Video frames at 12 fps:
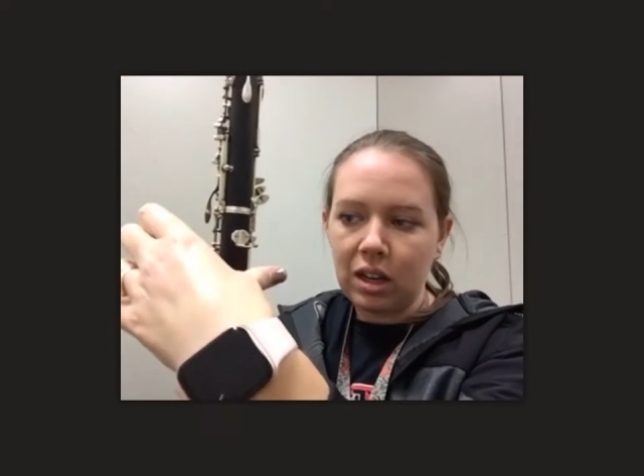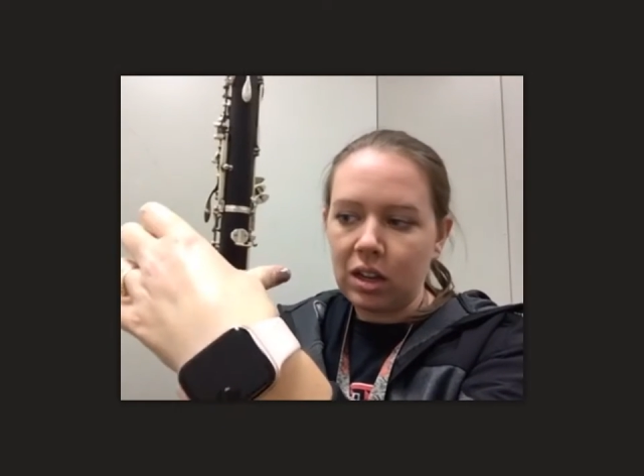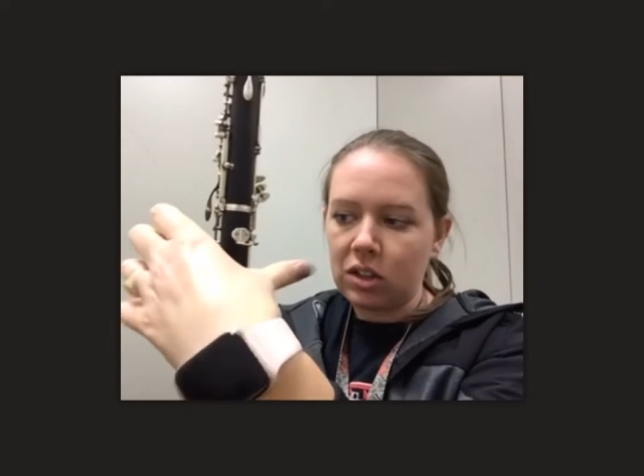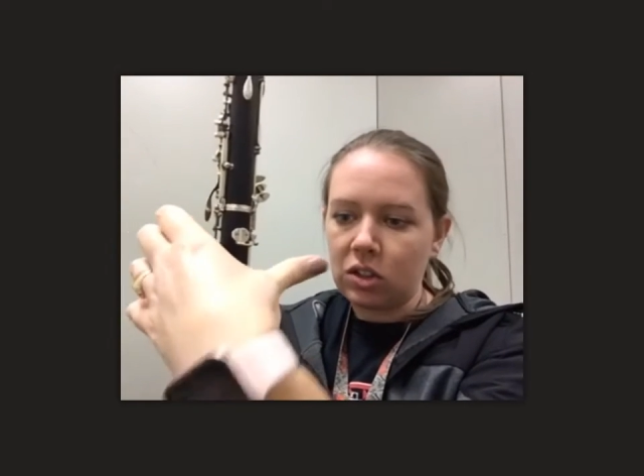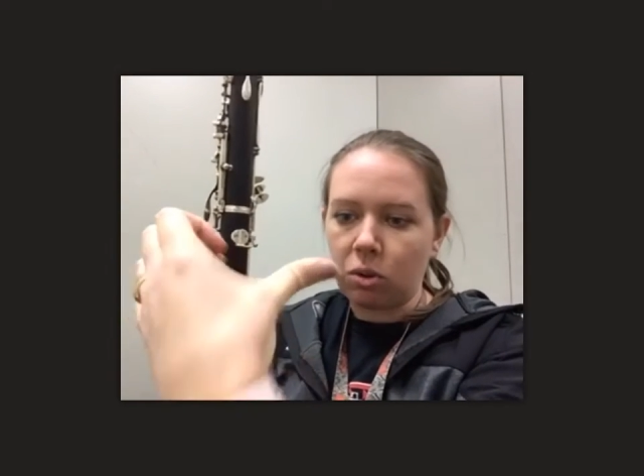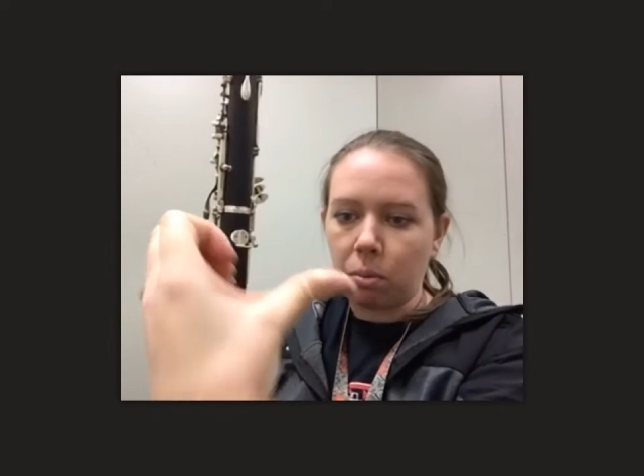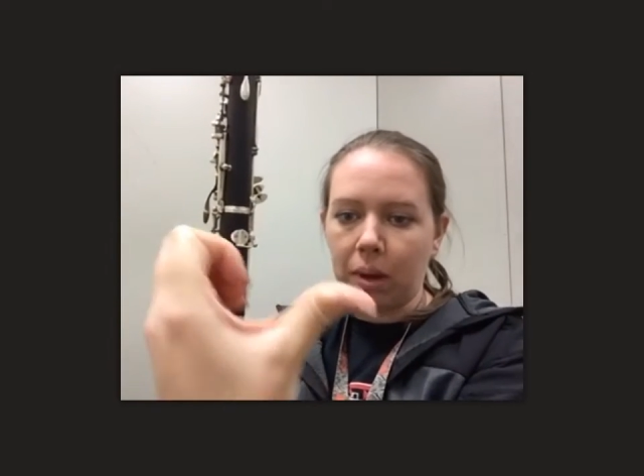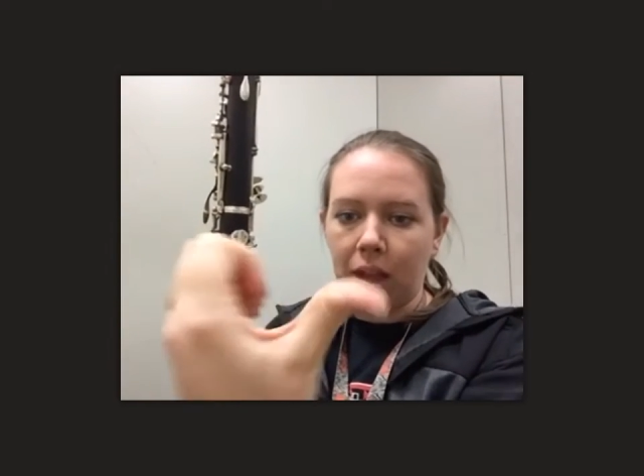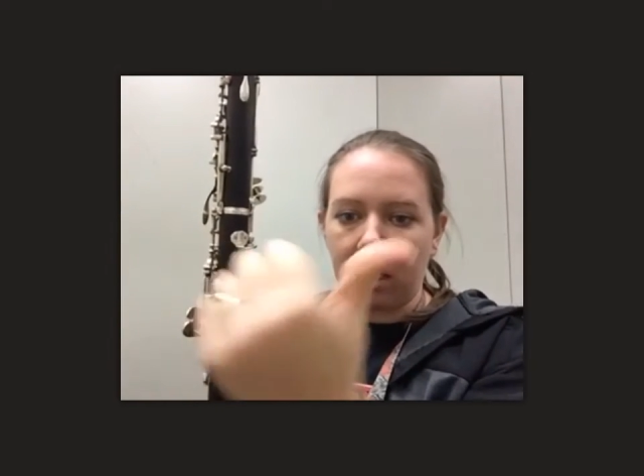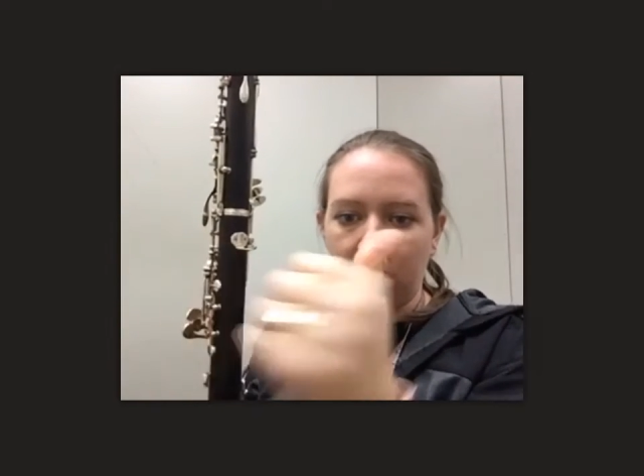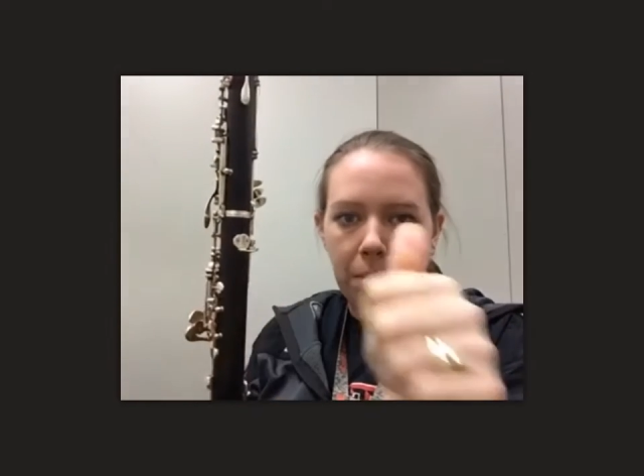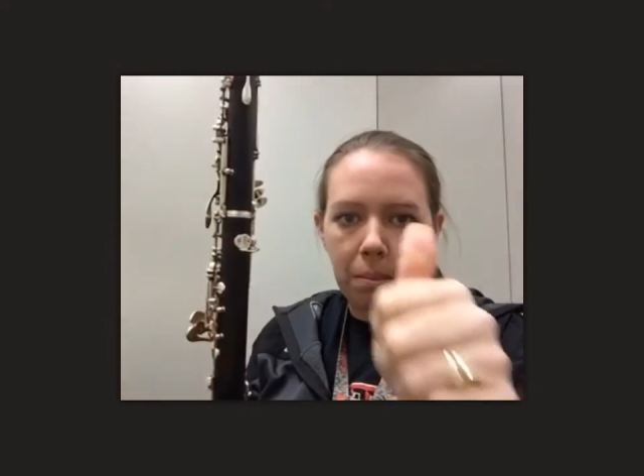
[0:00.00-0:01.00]
So my
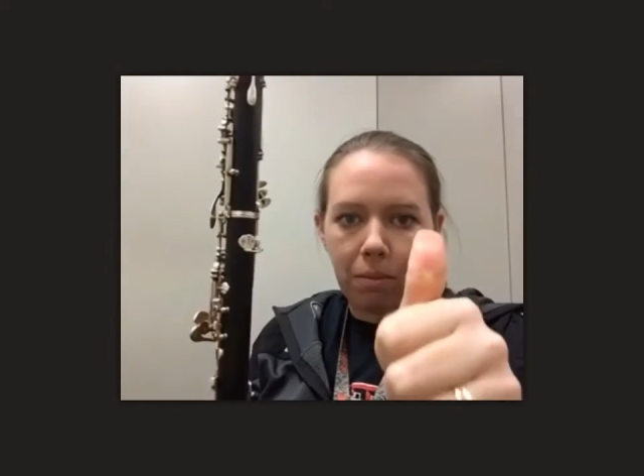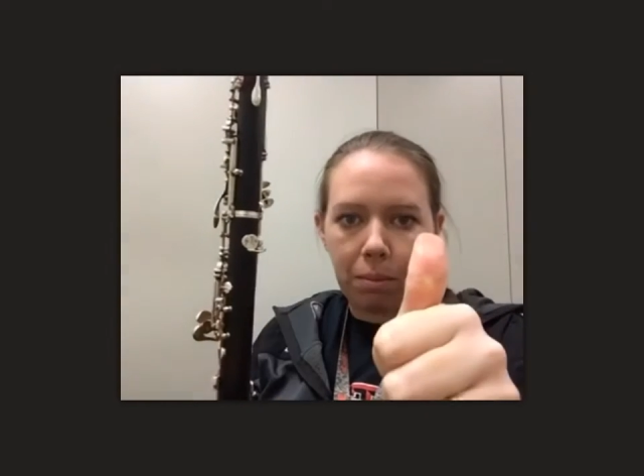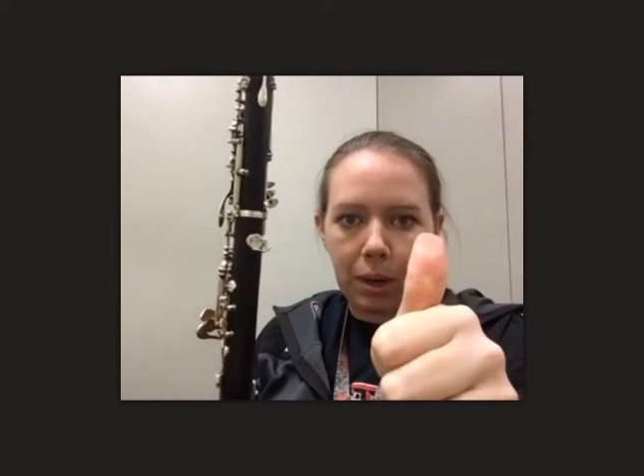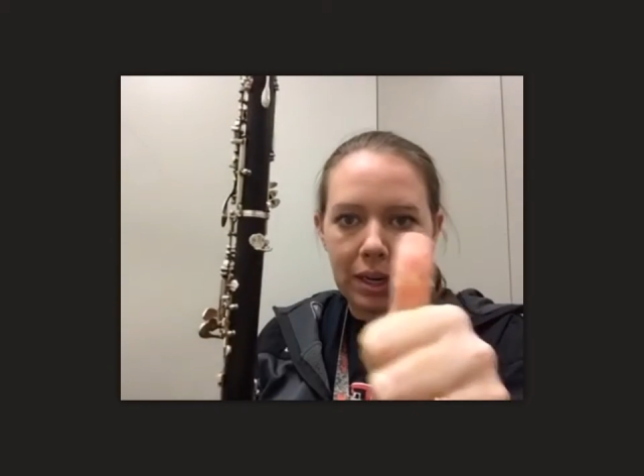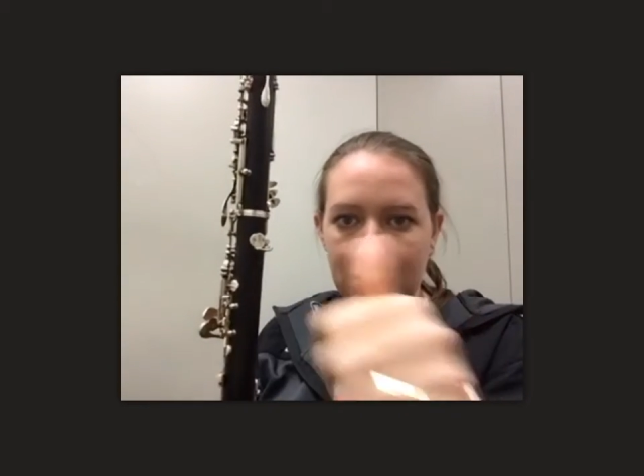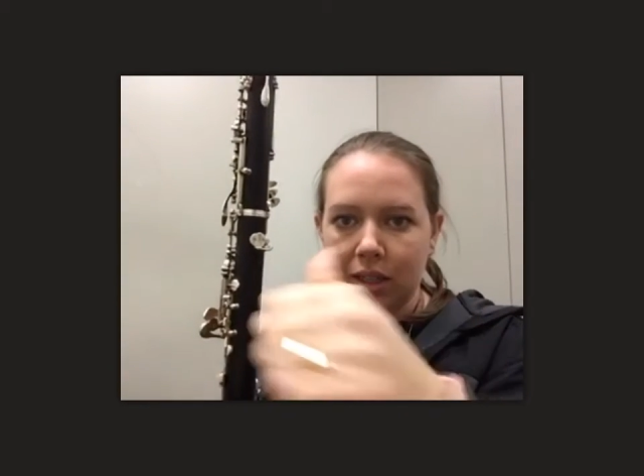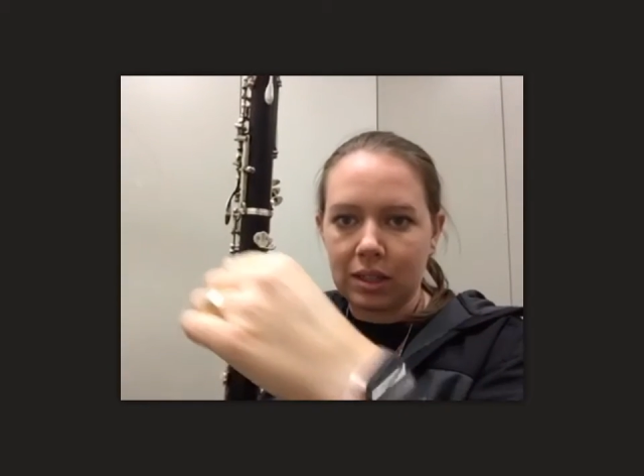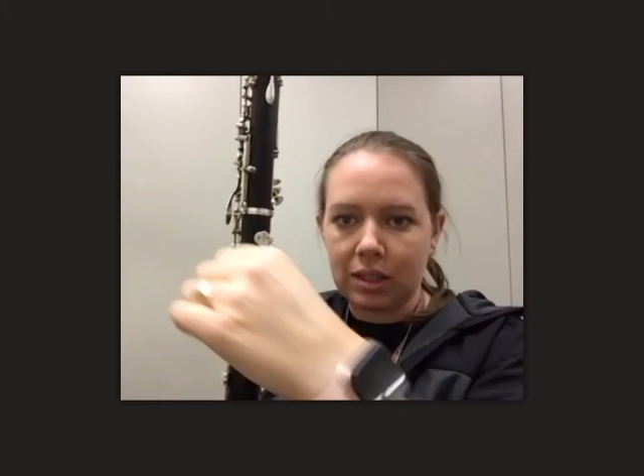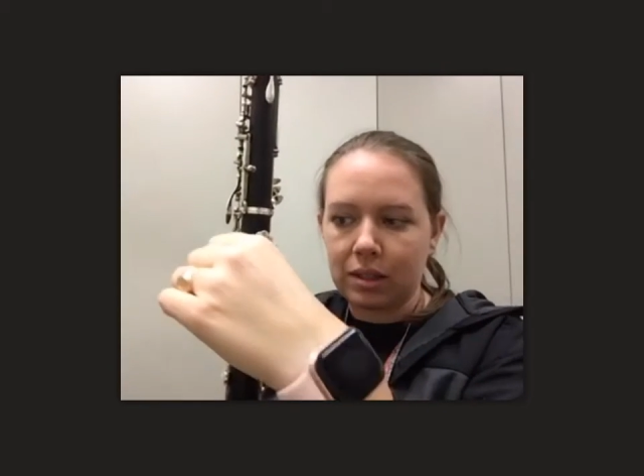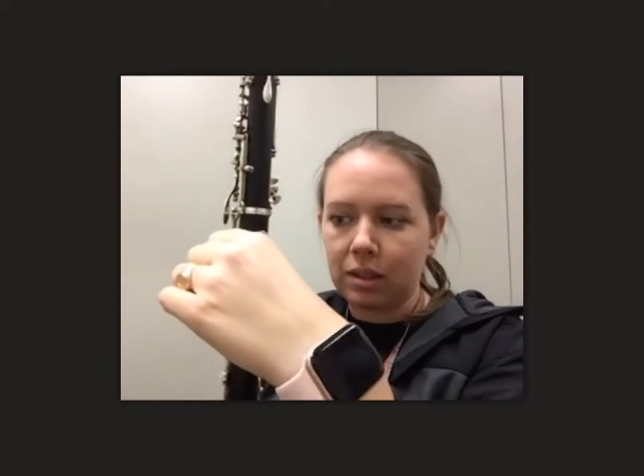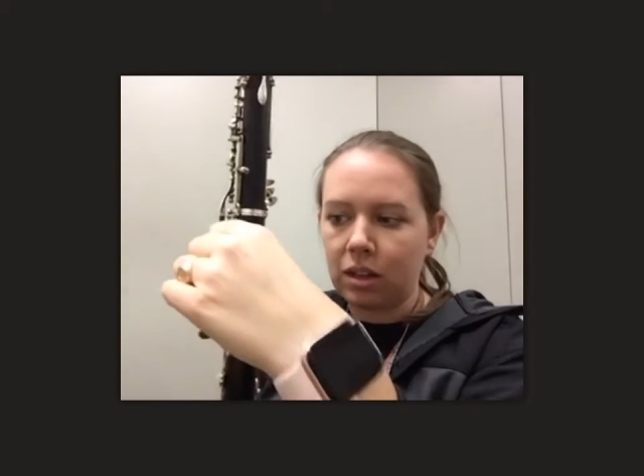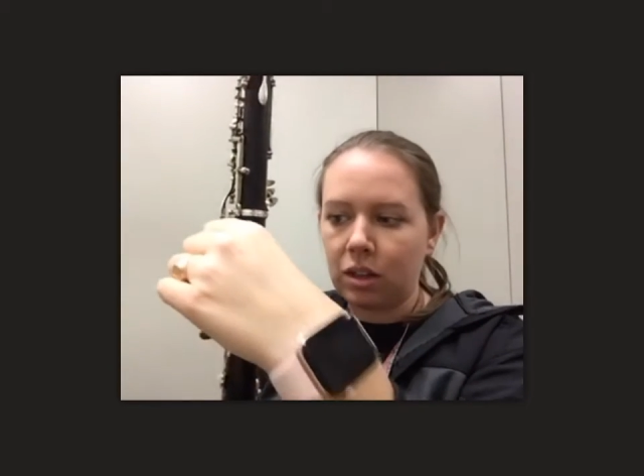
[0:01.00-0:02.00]
thumbprint is